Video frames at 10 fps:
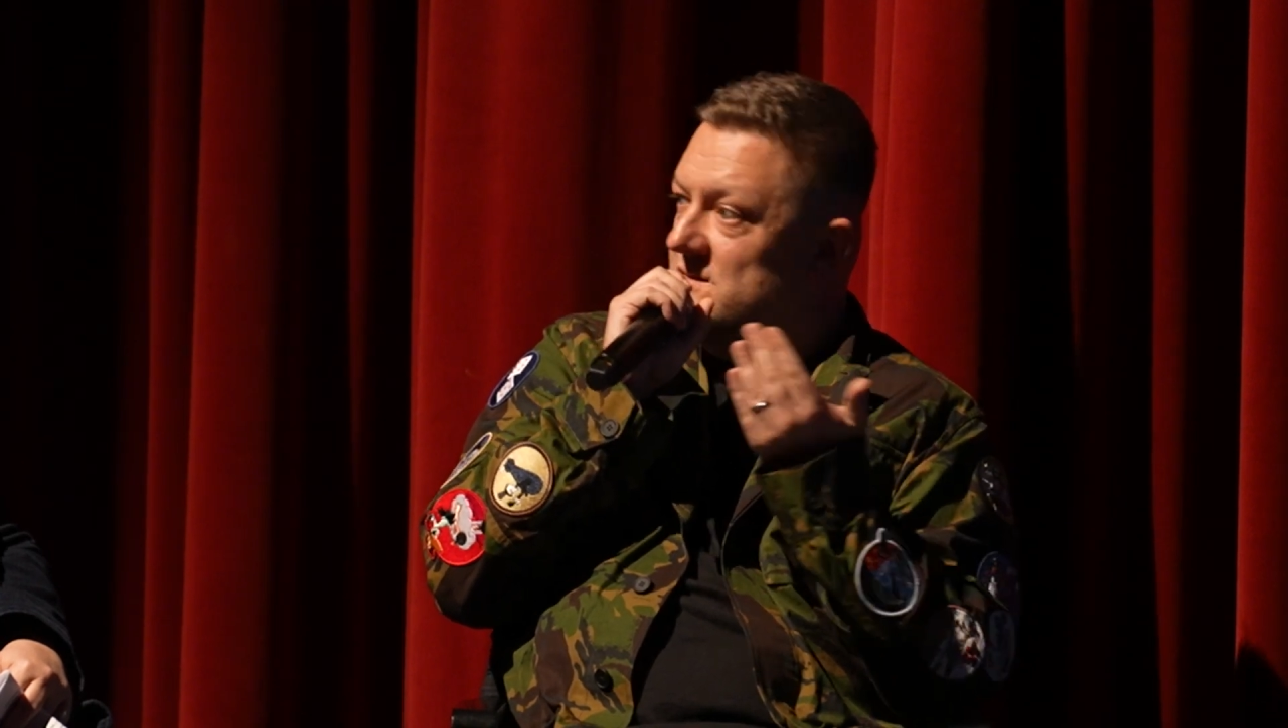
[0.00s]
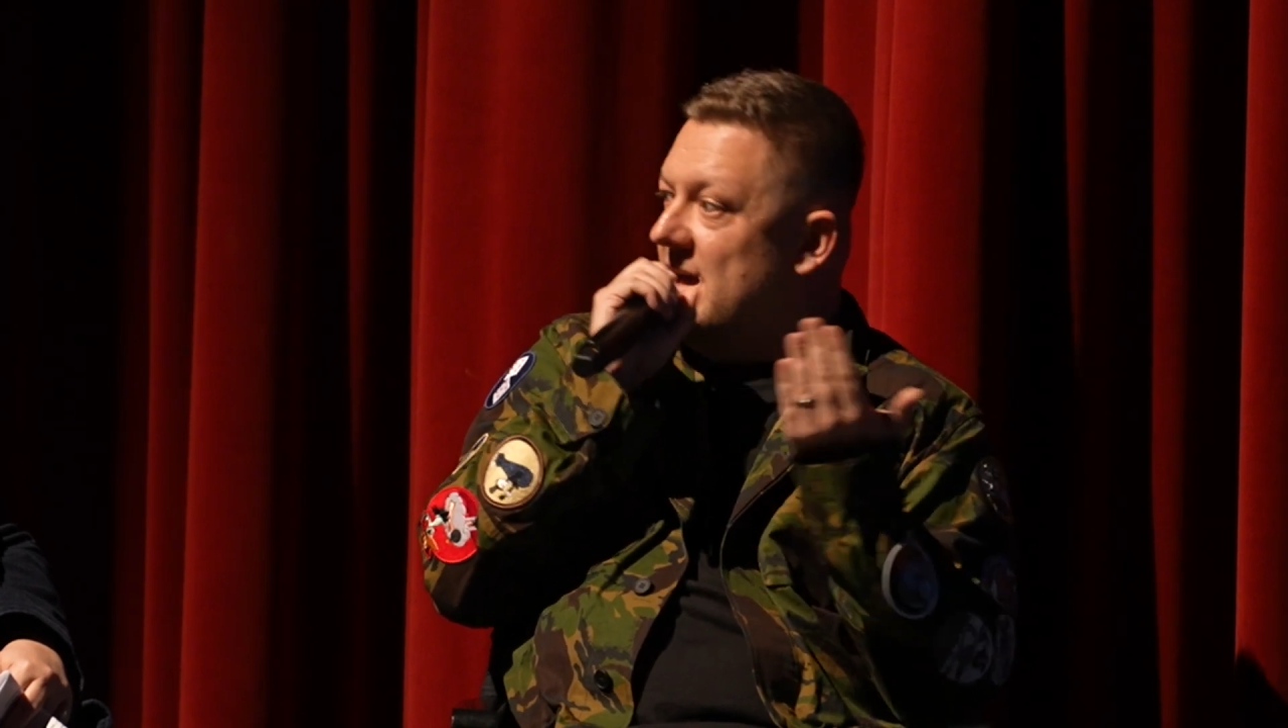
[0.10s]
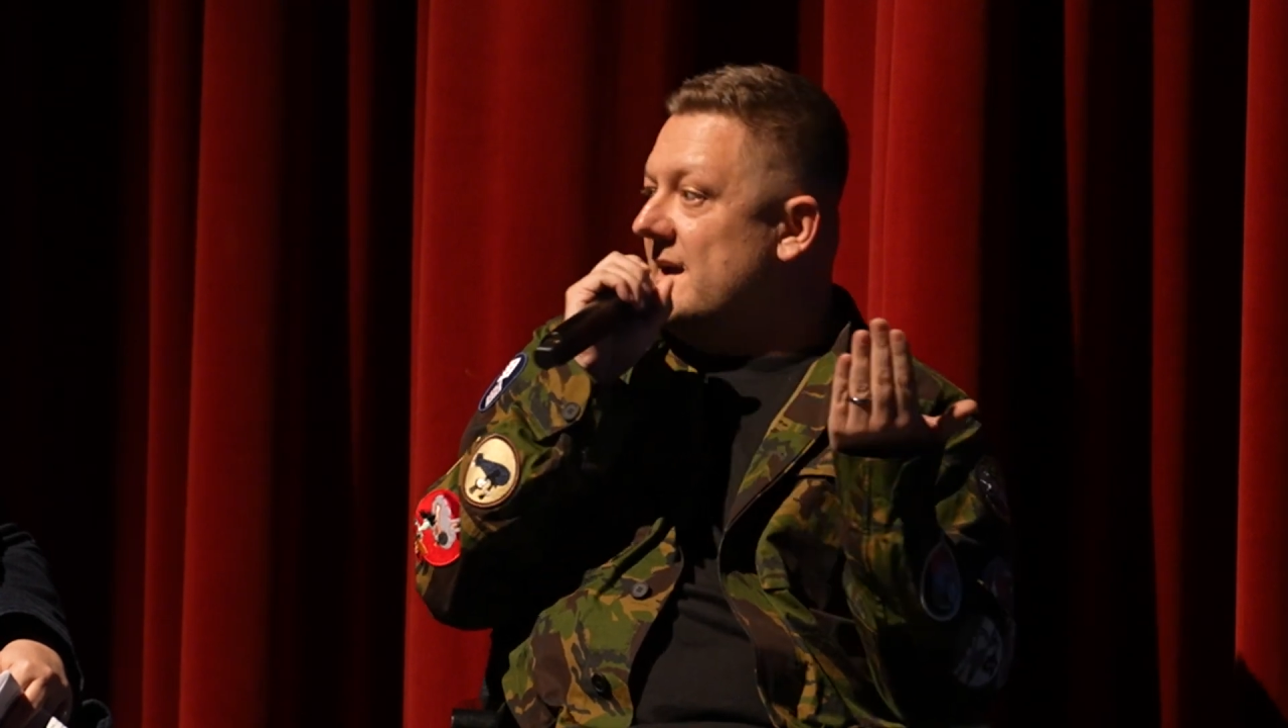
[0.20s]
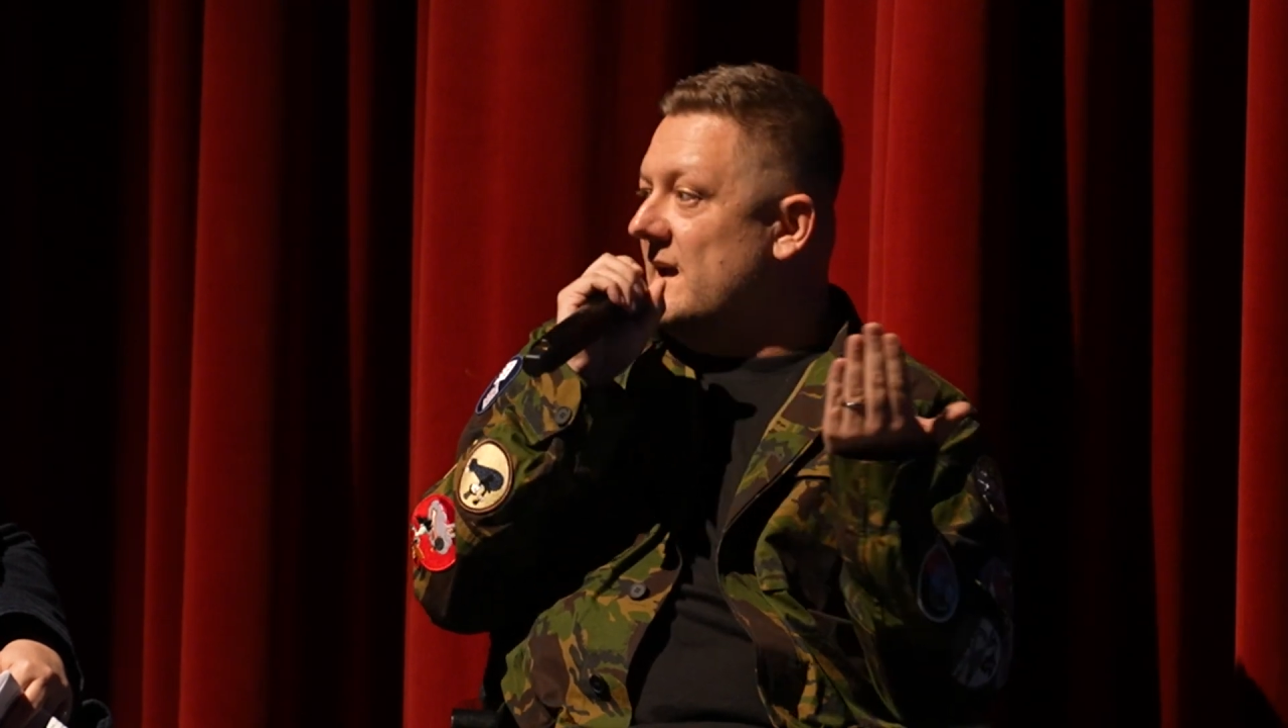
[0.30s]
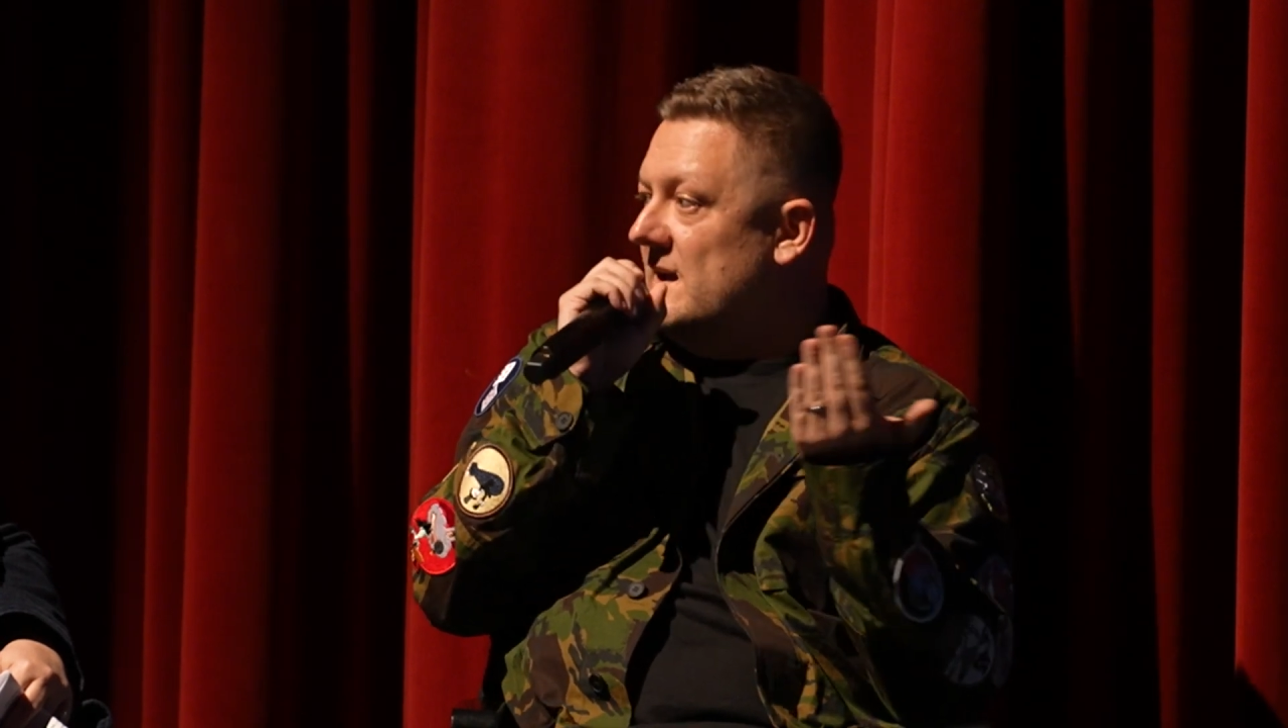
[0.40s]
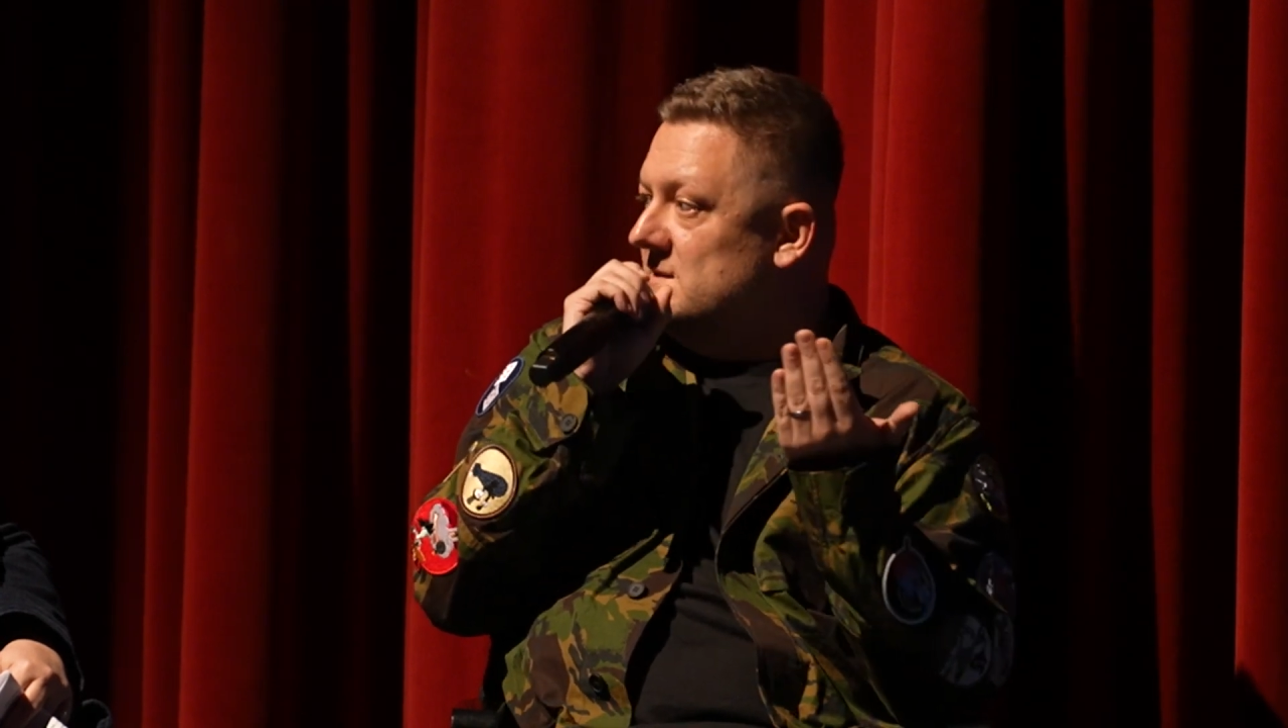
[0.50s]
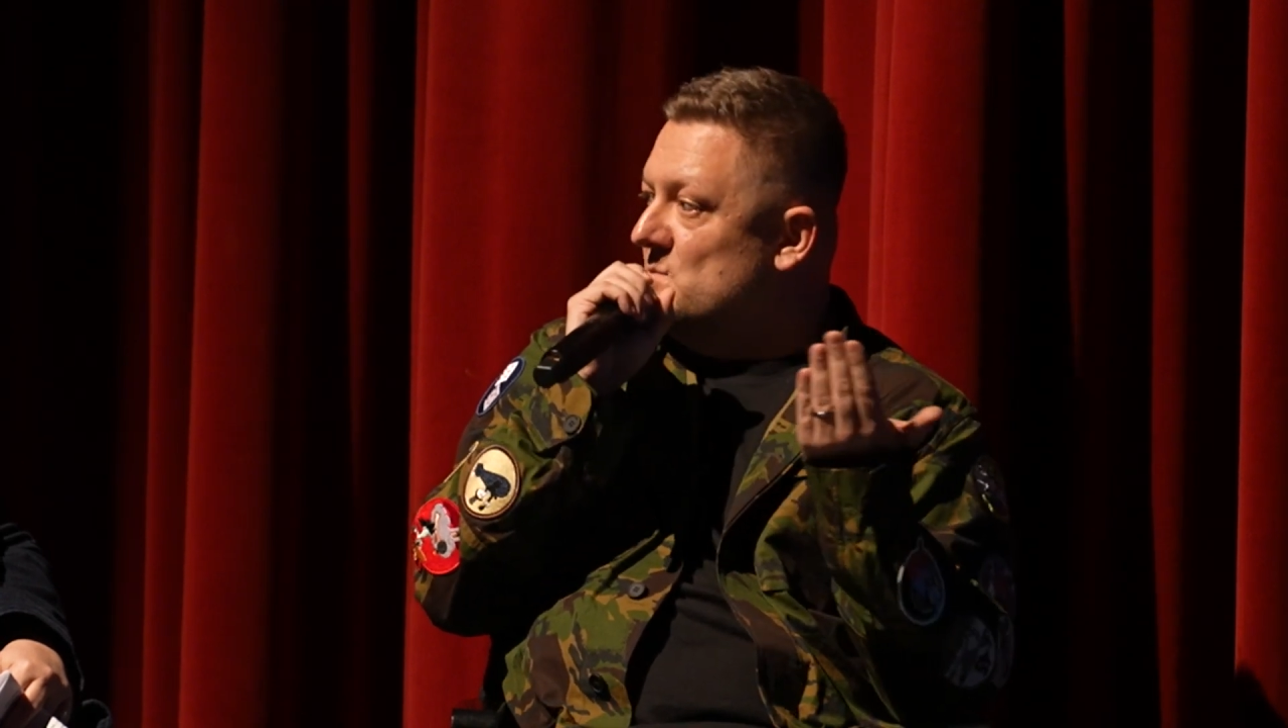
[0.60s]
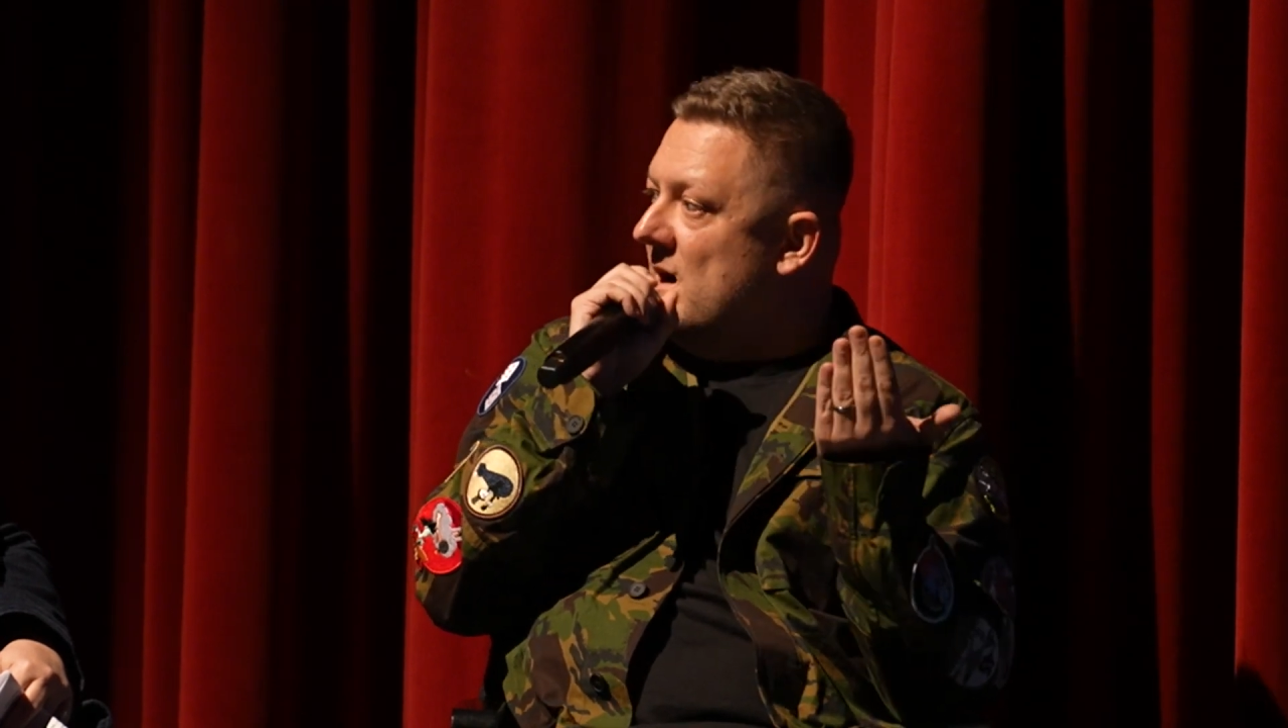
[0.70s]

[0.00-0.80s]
decades